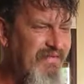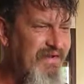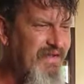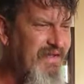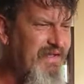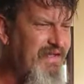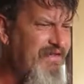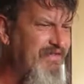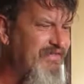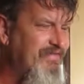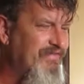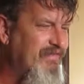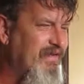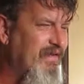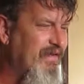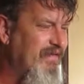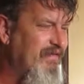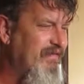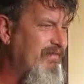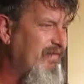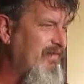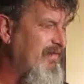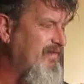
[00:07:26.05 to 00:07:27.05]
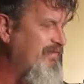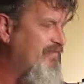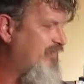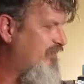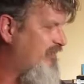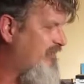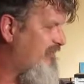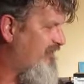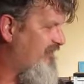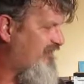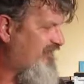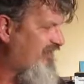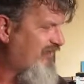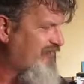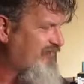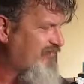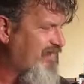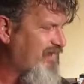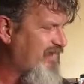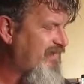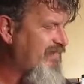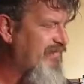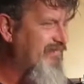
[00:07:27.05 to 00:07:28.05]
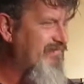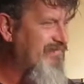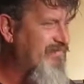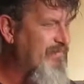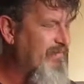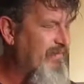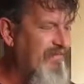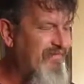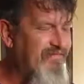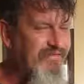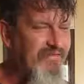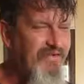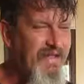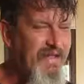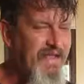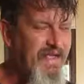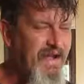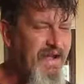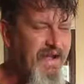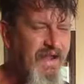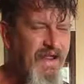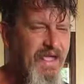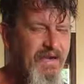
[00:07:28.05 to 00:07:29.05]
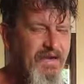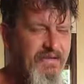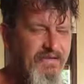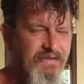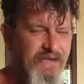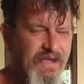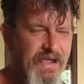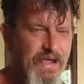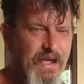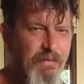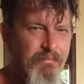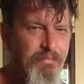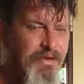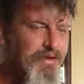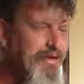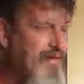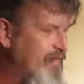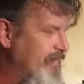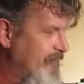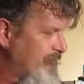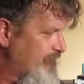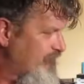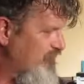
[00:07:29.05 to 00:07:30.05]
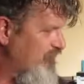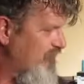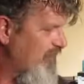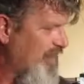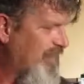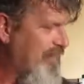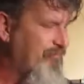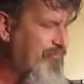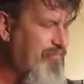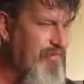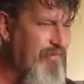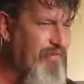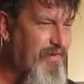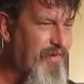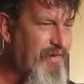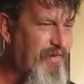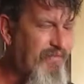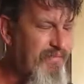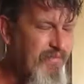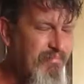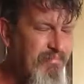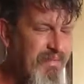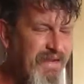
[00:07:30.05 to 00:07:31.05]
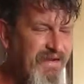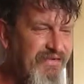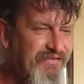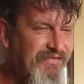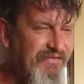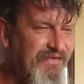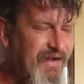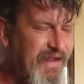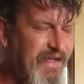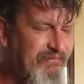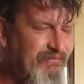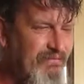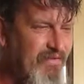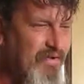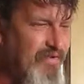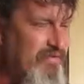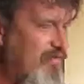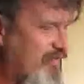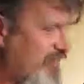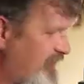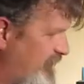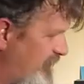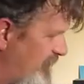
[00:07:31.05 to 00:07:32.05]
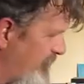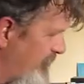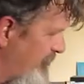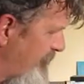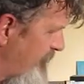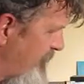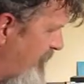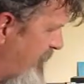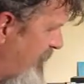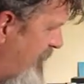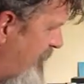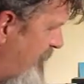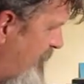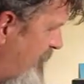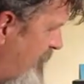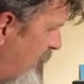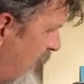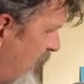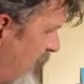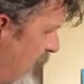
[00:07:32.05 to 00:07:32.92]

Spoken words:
years, it took me 7 years to actually get it out of the cupboard and put it on the bench and have a look. And